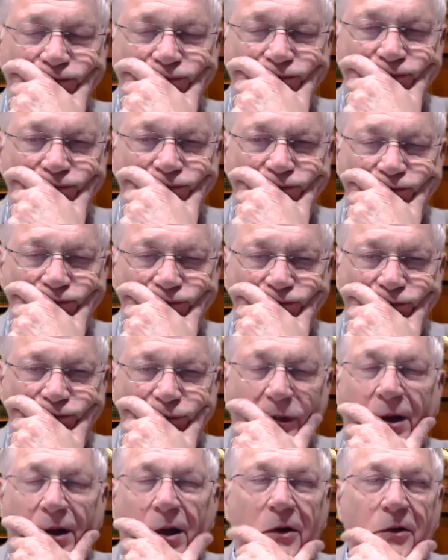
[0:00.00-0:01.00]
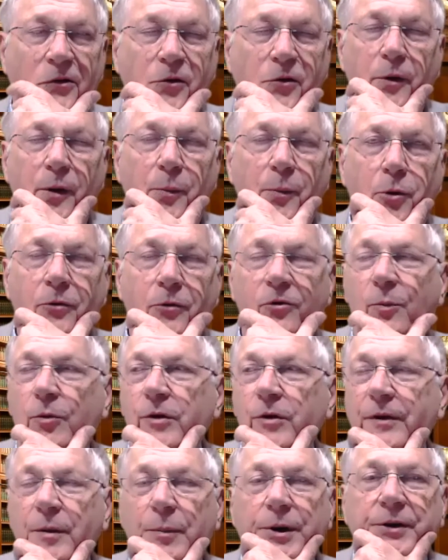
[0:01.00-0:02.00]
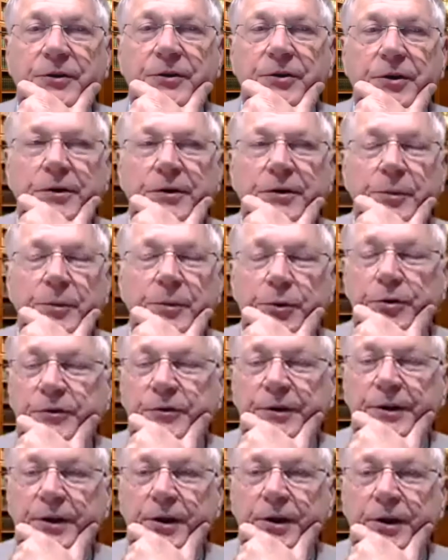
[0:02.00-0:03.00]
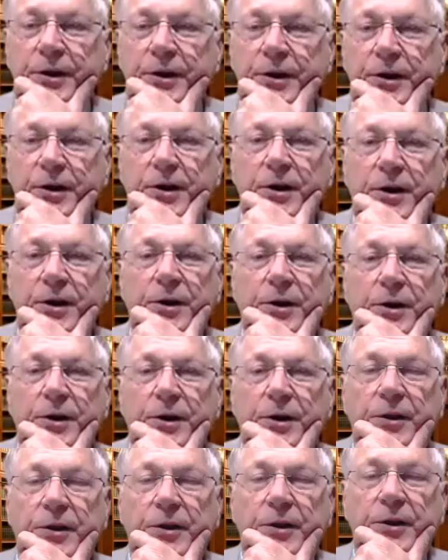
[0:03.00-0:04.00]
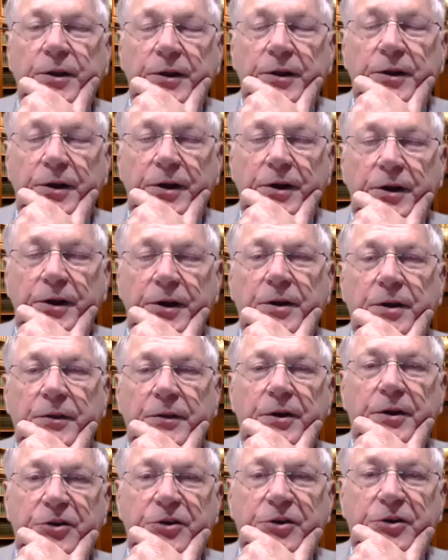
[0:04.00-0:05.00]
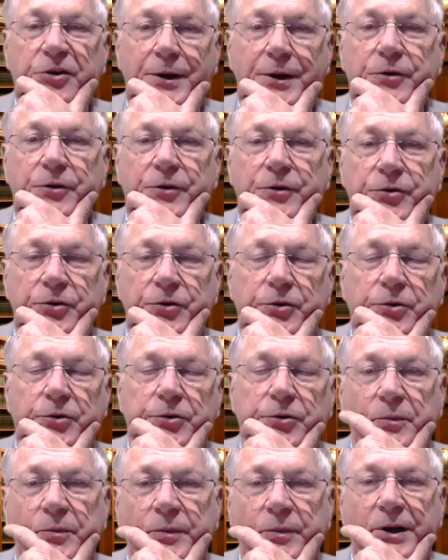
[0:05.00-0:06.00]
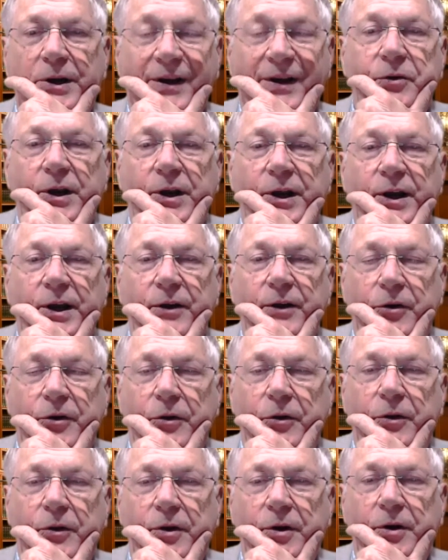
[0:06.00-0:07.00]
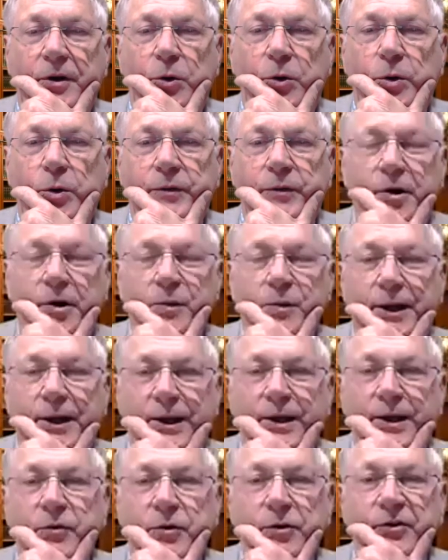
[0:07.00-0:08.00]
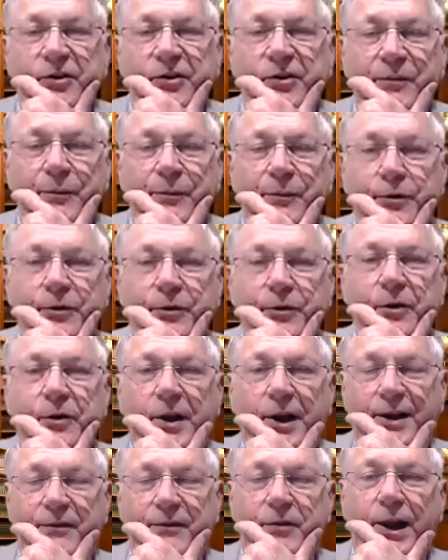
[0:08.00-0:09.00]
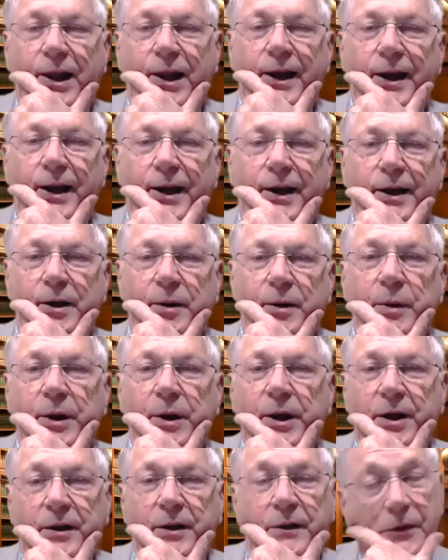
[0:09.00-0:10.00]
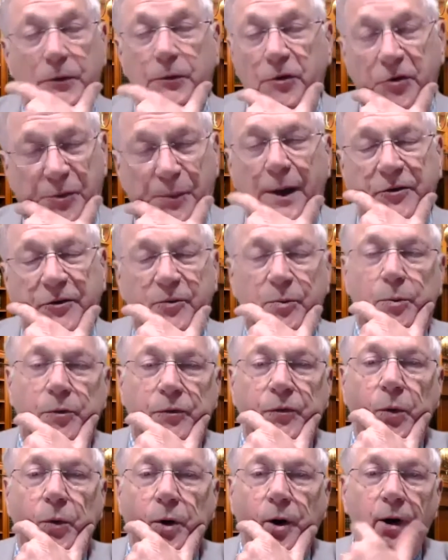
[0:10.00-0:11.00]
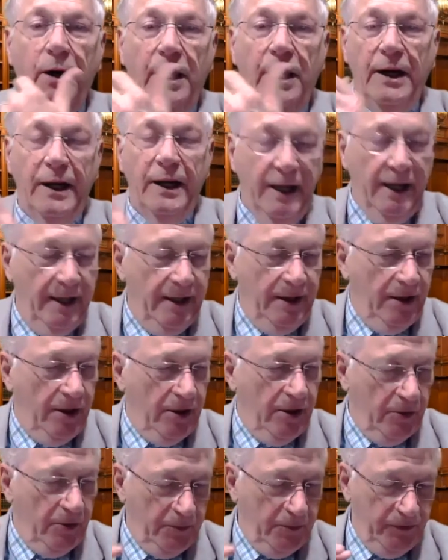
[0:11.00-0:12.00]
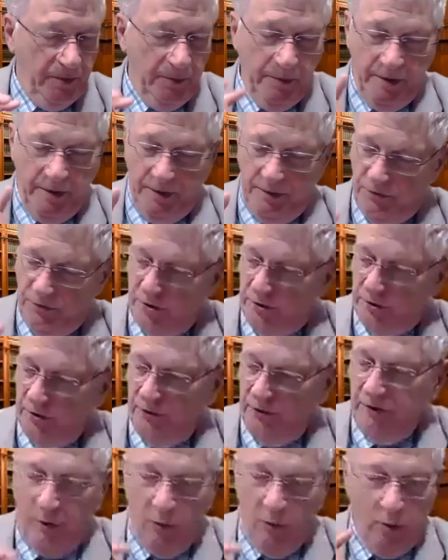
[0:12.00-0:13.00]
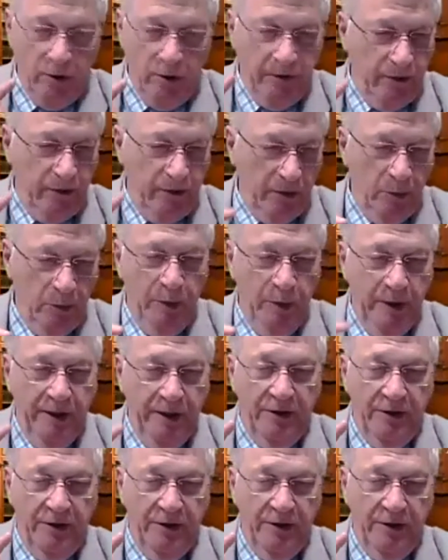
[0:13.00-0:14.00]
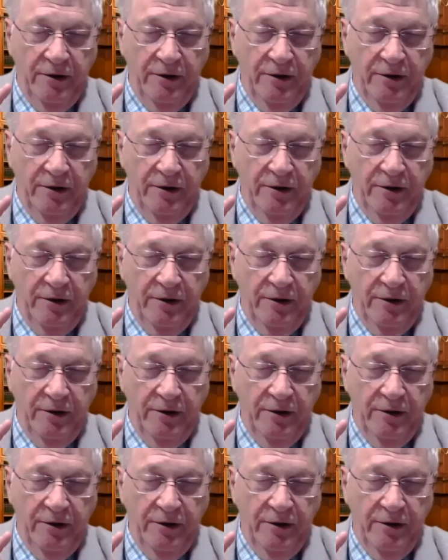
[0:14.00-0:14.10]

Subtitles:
the budget, they're approving the expenditures in advance. And so whoever the committee is or the staff person, they have a line item they're responsible for. And I know some of the churches I work for, we could only spend a certain percentage until